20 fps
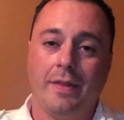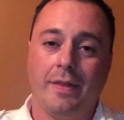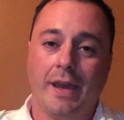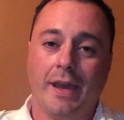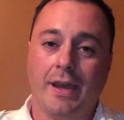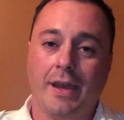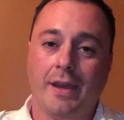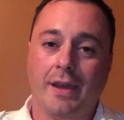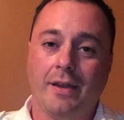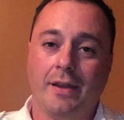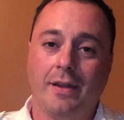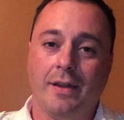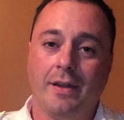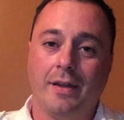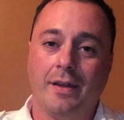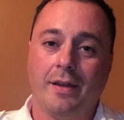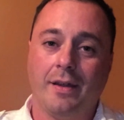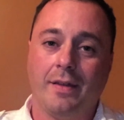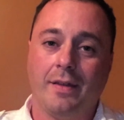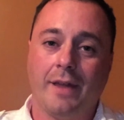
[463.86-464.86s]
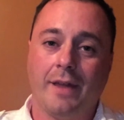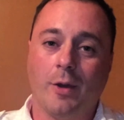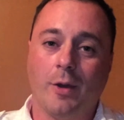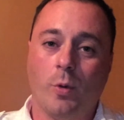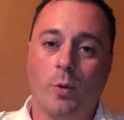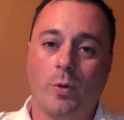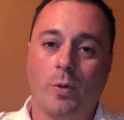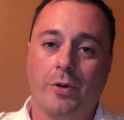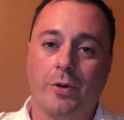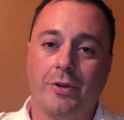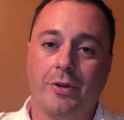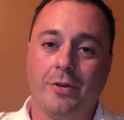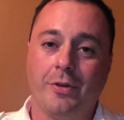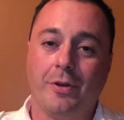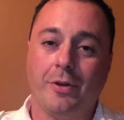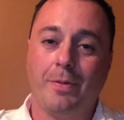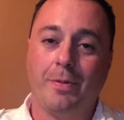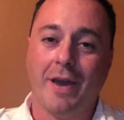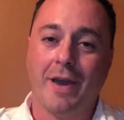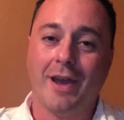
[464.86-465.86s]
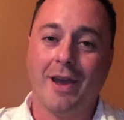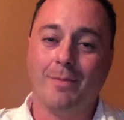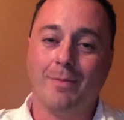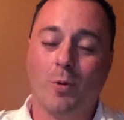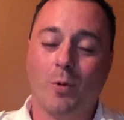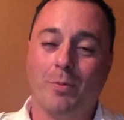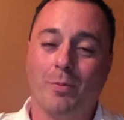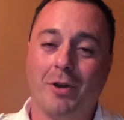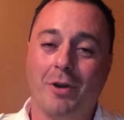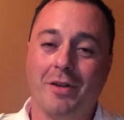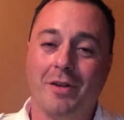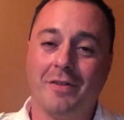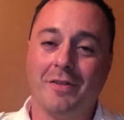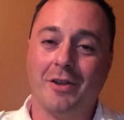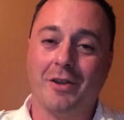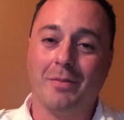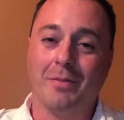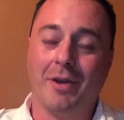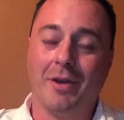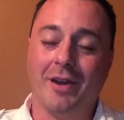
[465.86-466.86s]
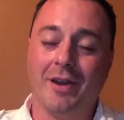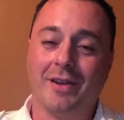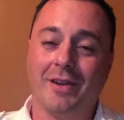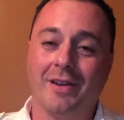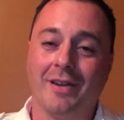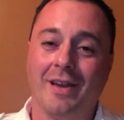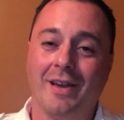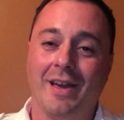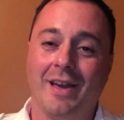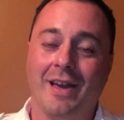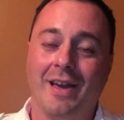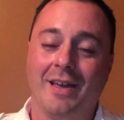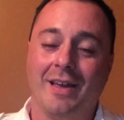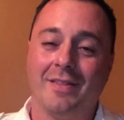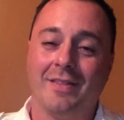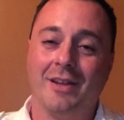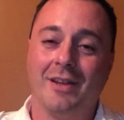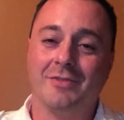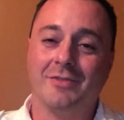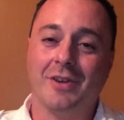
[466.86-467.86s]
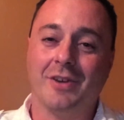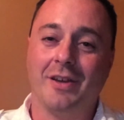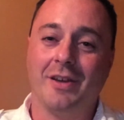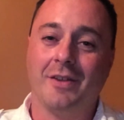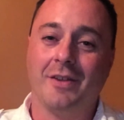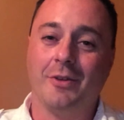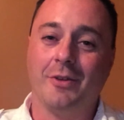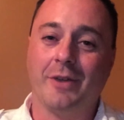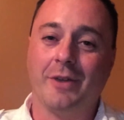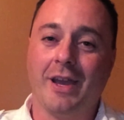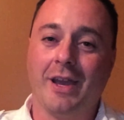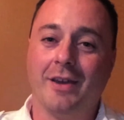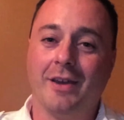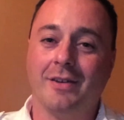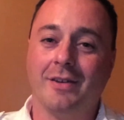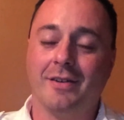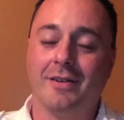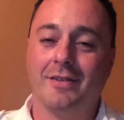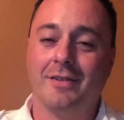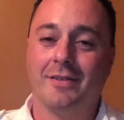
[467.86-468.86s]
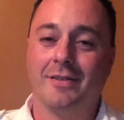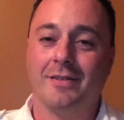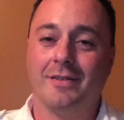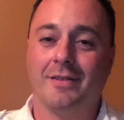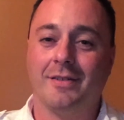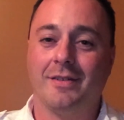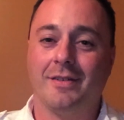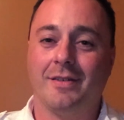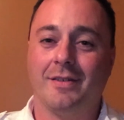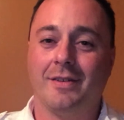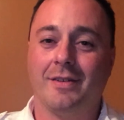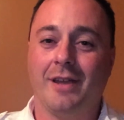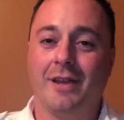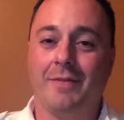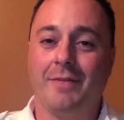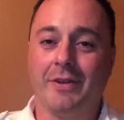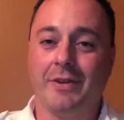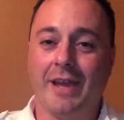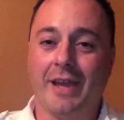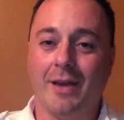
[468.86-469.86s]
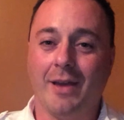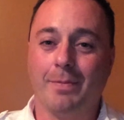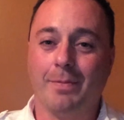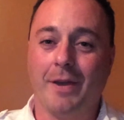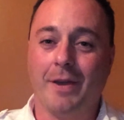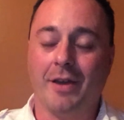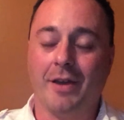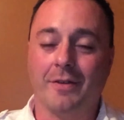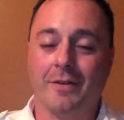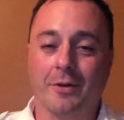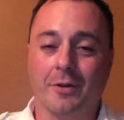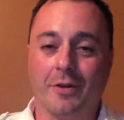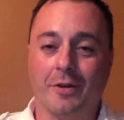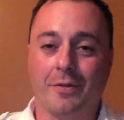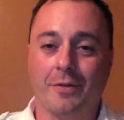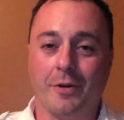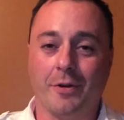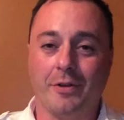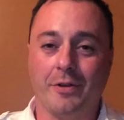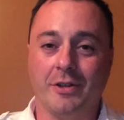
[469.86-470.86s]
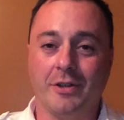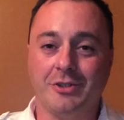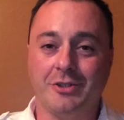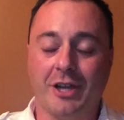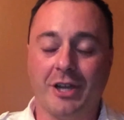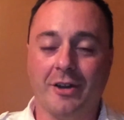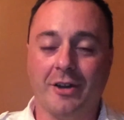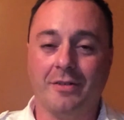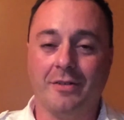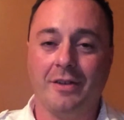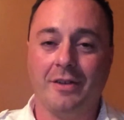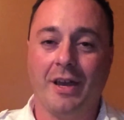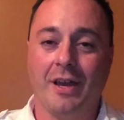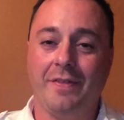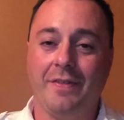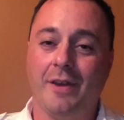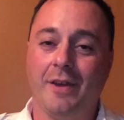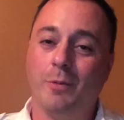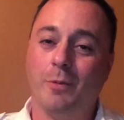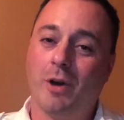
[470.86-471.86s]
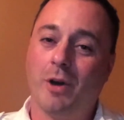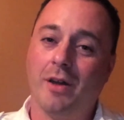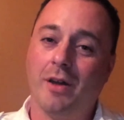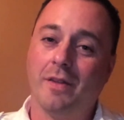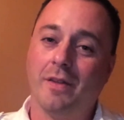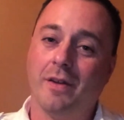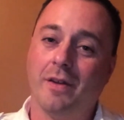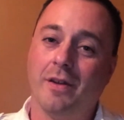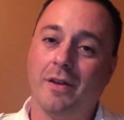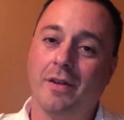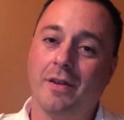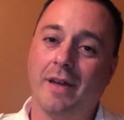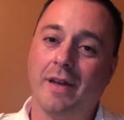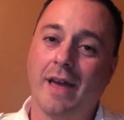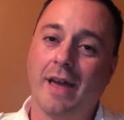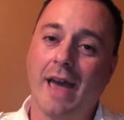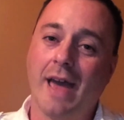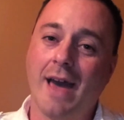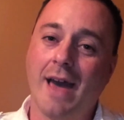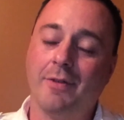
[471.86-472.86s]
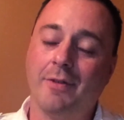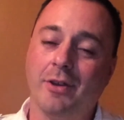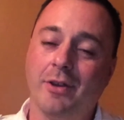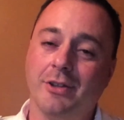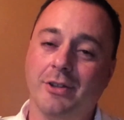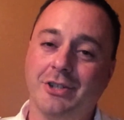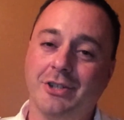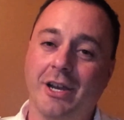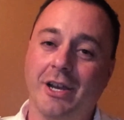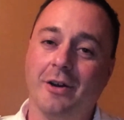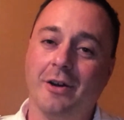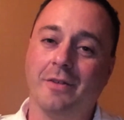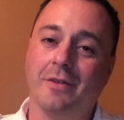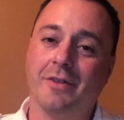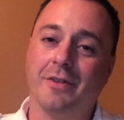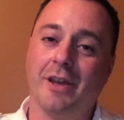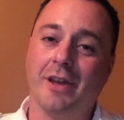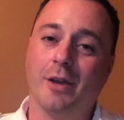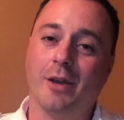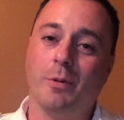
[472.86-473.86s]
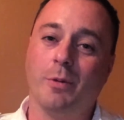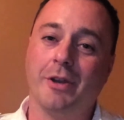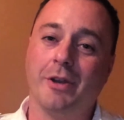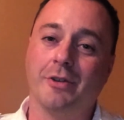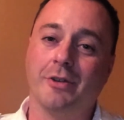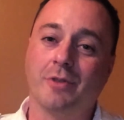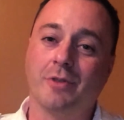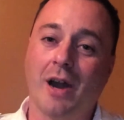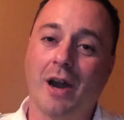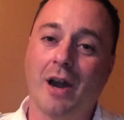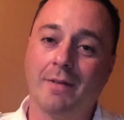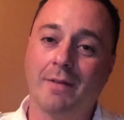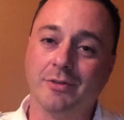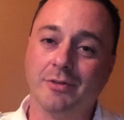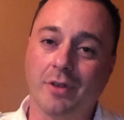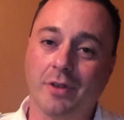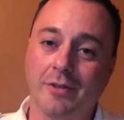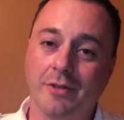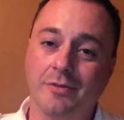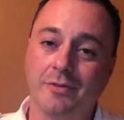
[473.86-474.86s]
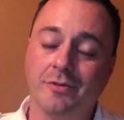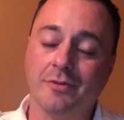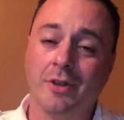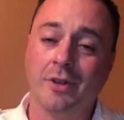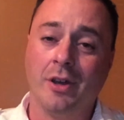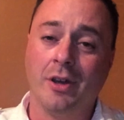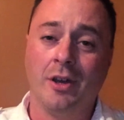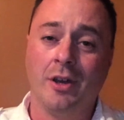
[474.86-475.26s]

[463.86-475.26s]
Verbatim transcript: They, they order you to pay more money than you make. They say that you can't if you can't pay it, they're going to throw you in jail. And then when they have you in jail, they take away your driver's license.